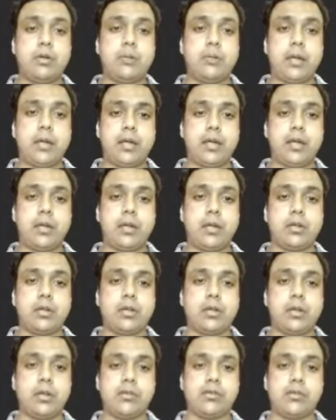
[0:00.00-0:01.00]
background
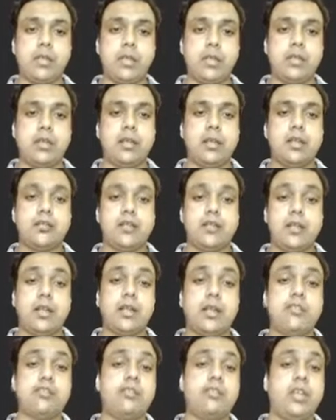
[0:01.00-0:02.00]
color. See, so
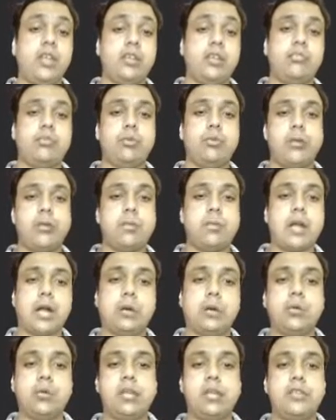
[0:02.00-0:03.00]
it has changed to a
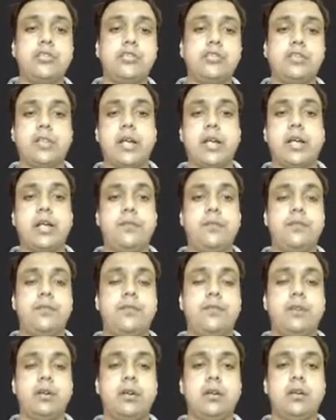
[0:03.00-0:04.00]
brownish kind
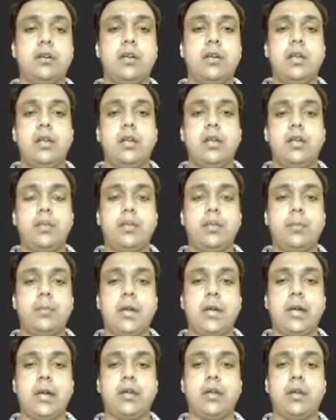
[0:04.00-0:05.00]
of
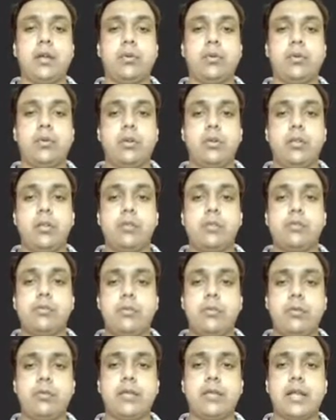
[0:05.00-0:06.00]
background.
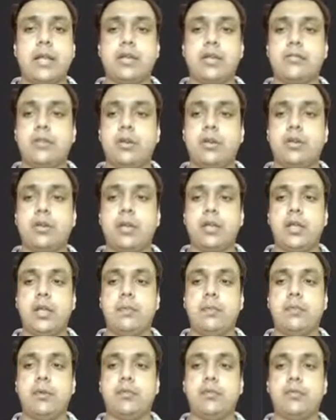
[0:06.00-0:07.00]
So that's how with the
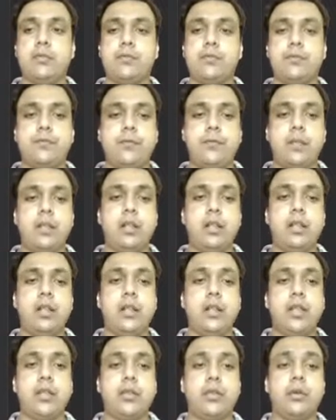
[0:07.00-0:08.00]
help of this
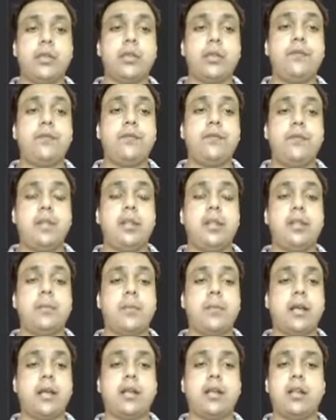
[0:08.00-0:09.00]
fill, you can fill the
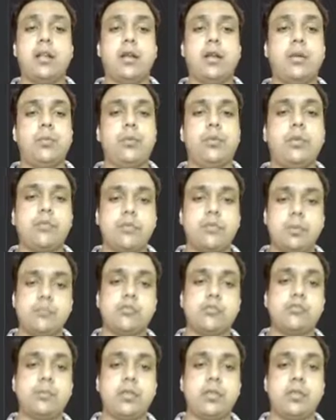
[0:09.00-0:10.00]
background with
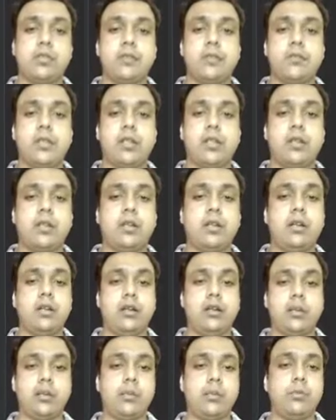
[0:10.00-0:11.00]
some specific
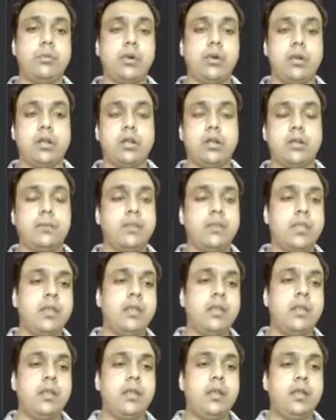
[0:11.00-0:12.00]
color you want.
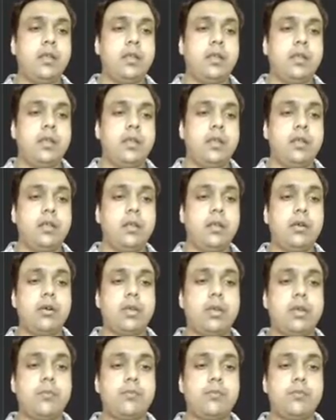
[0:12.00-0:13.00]

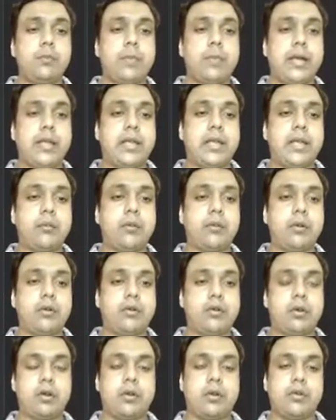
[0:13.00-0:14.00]
Now comes
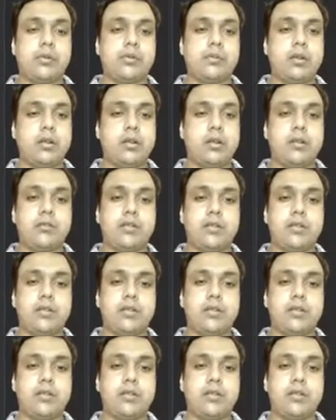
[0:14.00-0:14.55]
pygame.draw.circle. So